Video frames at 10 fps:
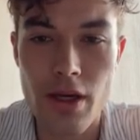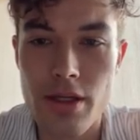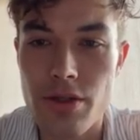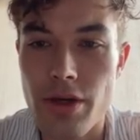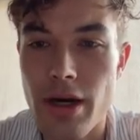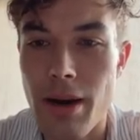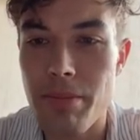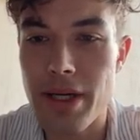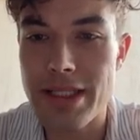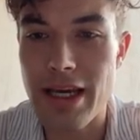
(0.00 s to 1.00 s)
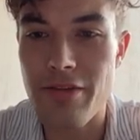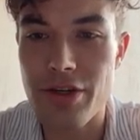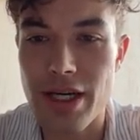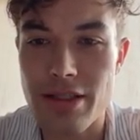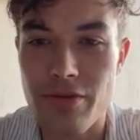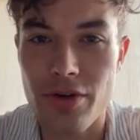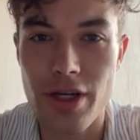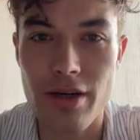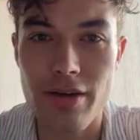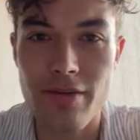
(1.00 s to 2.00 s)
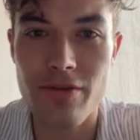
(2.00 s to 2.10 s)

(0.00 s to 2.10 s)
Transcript: So here I'm basically advertising for the